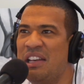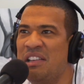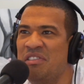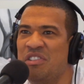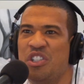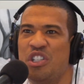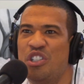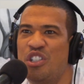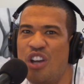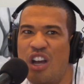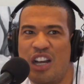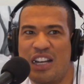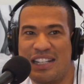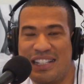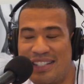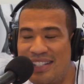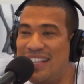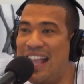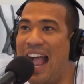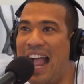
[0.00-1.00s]
And she
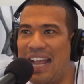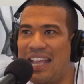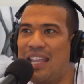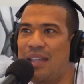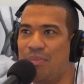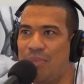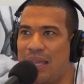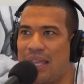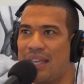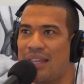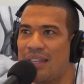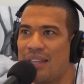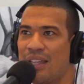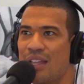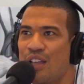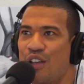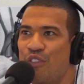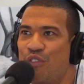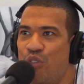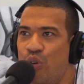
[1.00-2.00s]
started attacking me
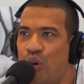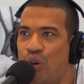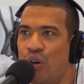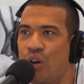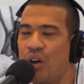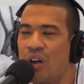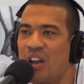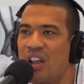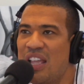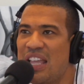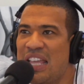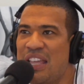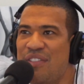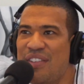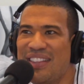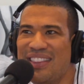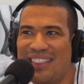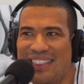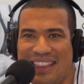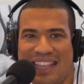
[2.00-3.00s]
for
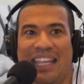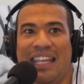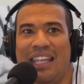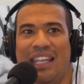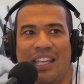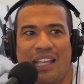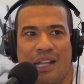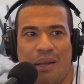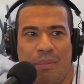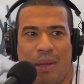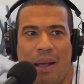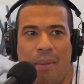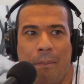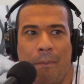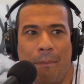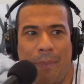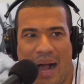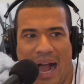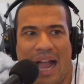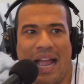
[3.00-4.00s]
even thinking
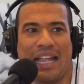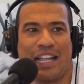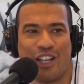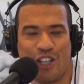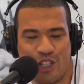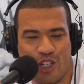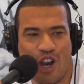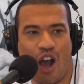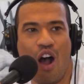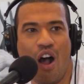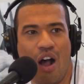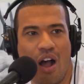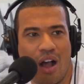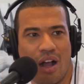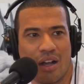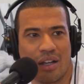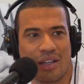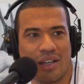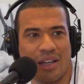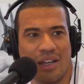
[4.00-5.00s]
about buying a
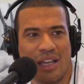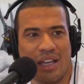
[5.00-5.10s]
dog.